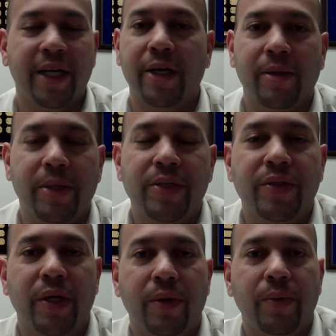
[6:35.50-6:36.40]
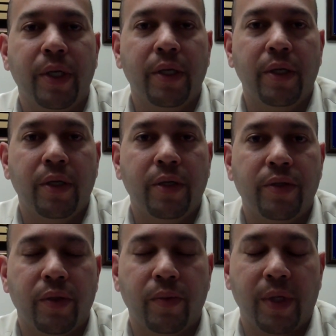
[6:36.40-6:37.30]
Huckabee,
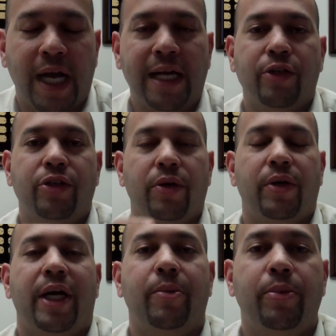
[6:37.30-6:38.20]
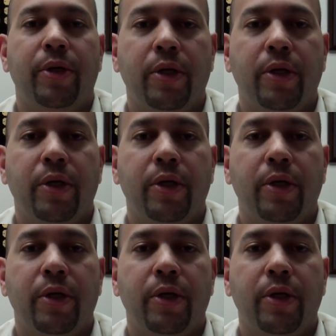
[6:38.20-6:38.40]
so God showed up